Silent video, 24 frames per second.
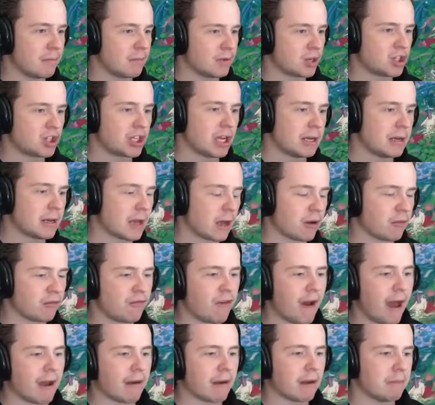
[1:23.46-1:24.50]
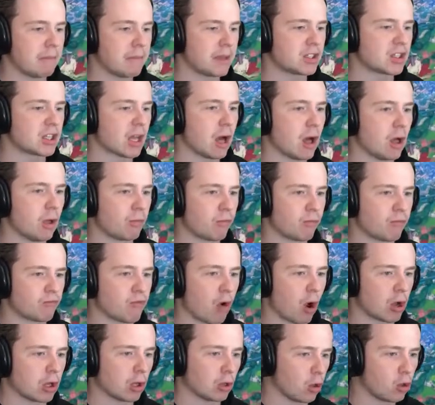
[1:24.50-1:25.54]
a machine gun firing missile
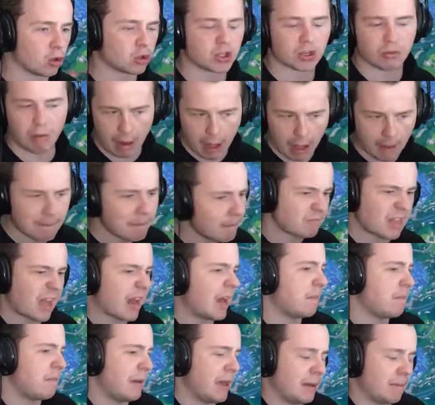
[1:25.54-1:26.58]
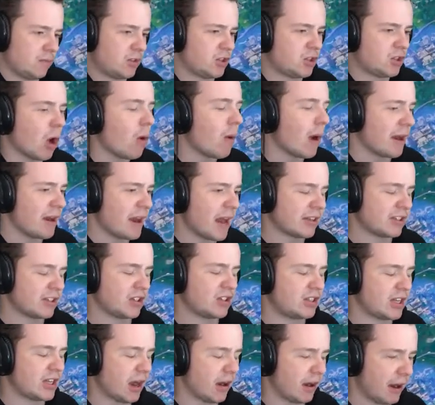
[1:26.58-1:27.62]
rocket launcher arm. That'd be so
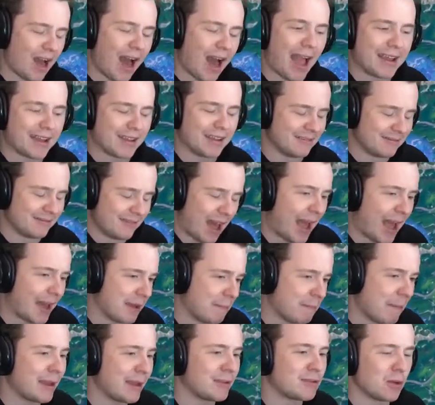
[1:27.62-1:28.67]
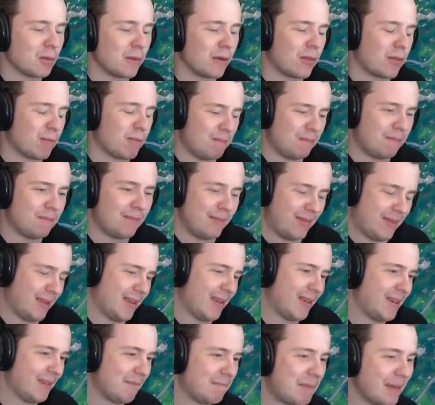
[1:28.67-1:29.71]
unnecessary. I can I can make do with
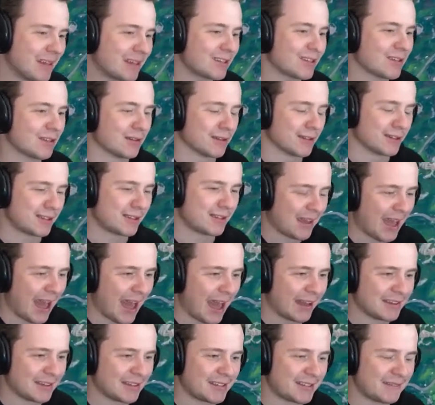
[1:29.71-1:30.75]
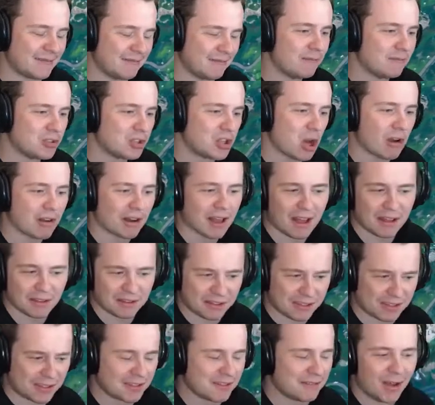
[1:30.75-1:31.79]
pistols and
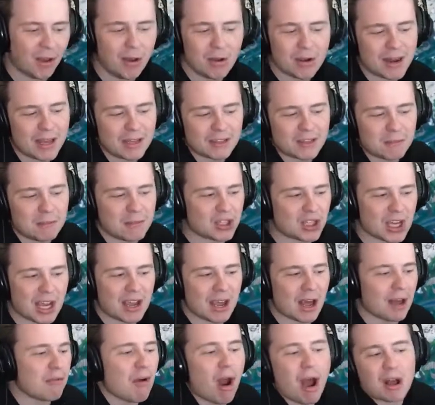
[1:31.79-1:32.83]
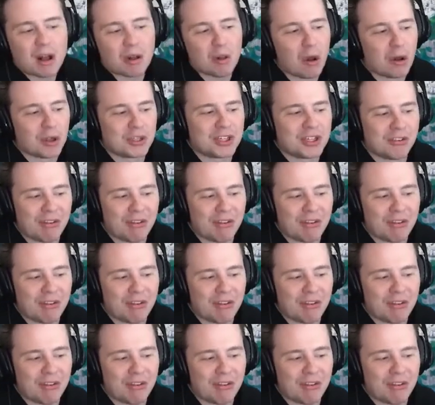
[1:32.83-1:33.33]
shotguns. Who needs a machine gun rocket launcher,